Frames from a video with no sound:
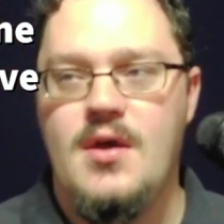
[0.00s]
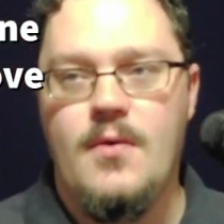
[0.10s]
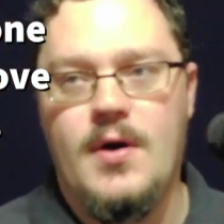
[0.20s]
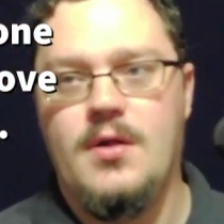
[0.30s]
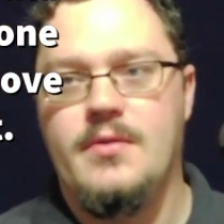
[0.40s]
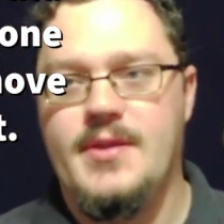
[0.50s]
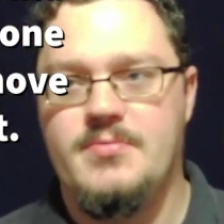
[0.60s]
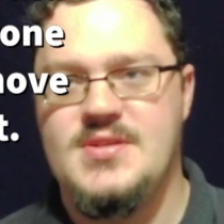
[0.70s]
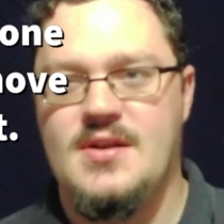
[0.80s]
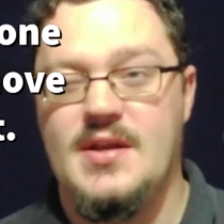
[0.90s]
Well,
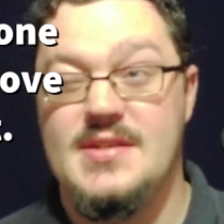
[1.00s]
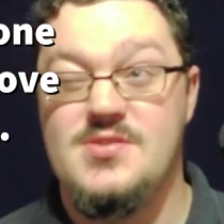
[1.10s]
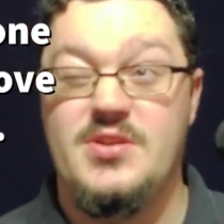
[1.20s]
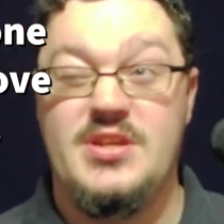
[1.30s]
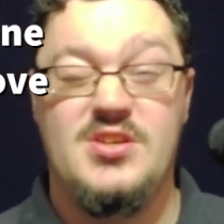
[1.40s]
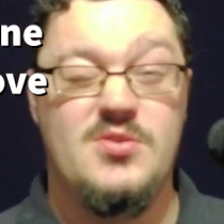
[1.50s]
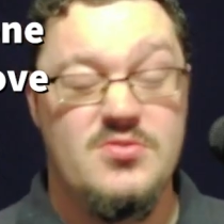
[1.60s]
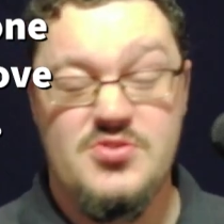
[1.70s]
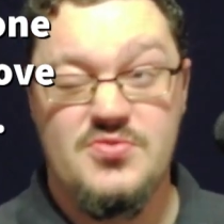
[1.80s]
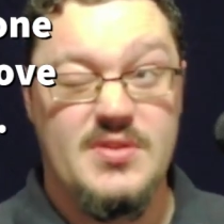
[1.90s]
libertarians are
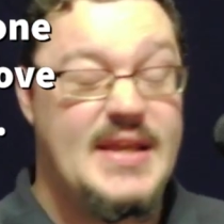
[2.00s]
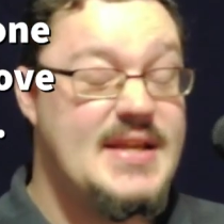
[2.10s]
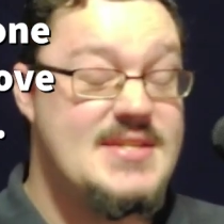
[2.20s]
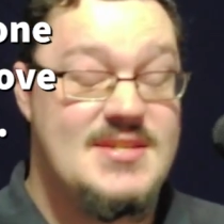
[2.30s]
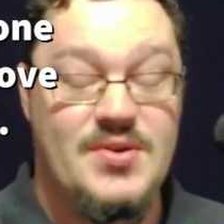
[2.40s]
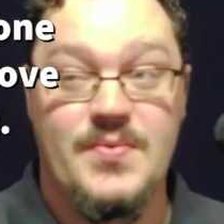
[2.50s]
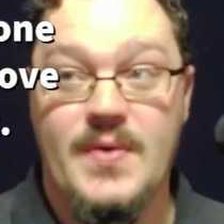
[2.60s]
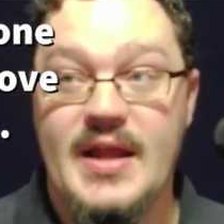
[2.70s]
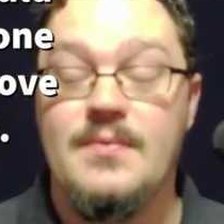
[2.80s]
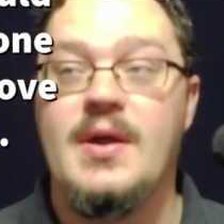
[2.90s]
usually considered
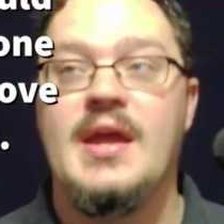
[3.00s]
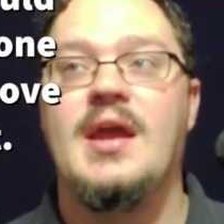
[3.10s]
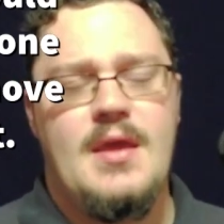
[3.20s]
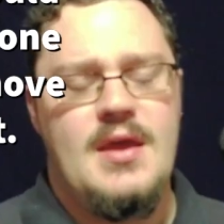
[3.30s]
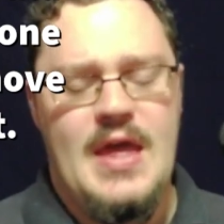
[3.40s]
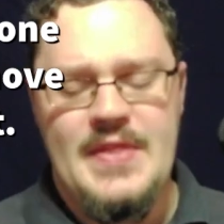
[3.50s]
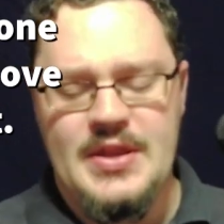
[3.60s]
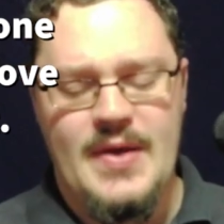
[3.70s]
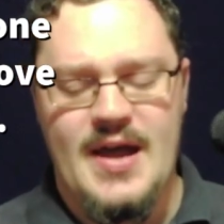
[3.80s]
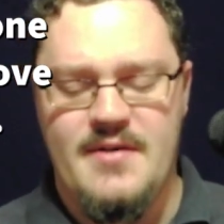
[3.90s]
right-wing. And then
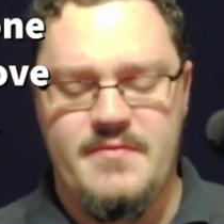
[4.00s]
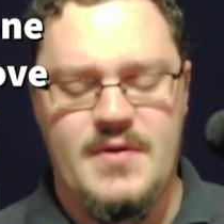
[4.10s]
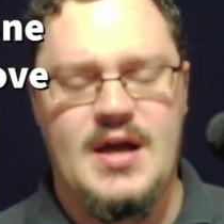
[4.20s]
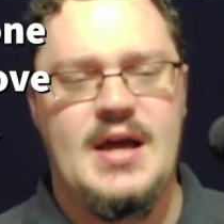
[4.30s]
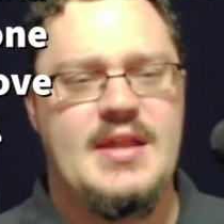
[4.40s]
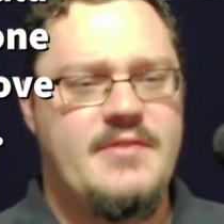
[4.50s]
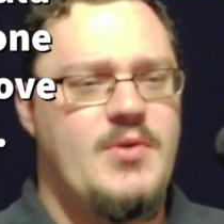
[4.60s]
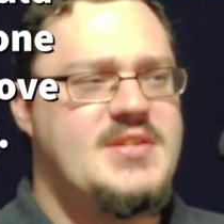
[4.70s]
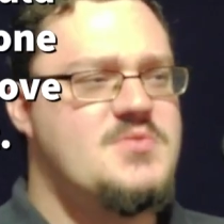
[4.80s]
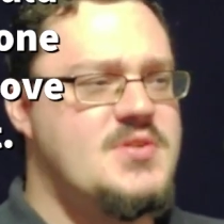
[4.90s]
you have Nick
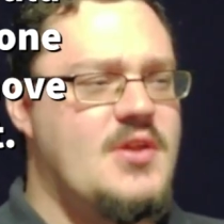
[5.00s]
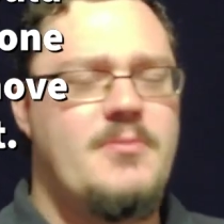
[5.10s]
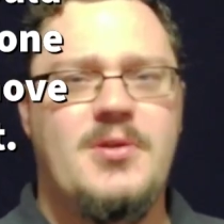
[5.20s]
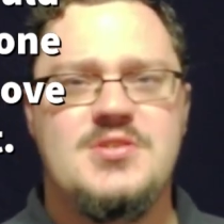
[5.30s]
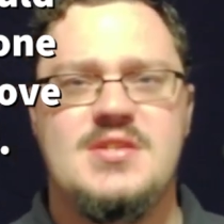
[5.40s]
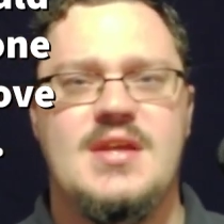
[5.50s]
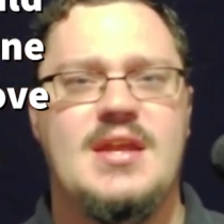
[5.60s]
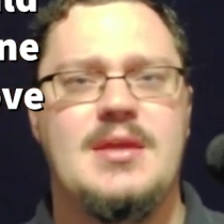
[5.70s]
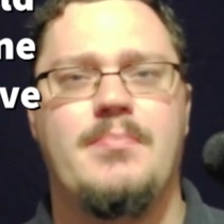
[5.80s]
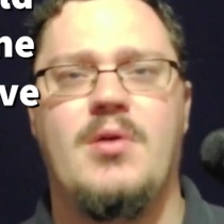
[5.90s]
Fuentes was another person that
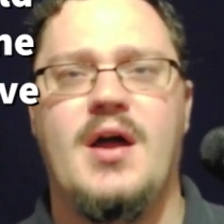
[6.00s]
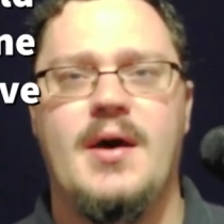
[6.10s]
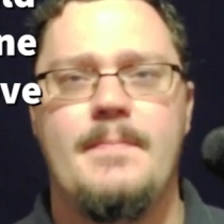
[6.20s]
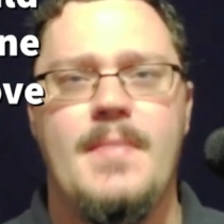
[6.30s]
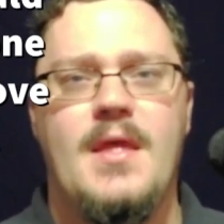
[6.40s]
he brought up.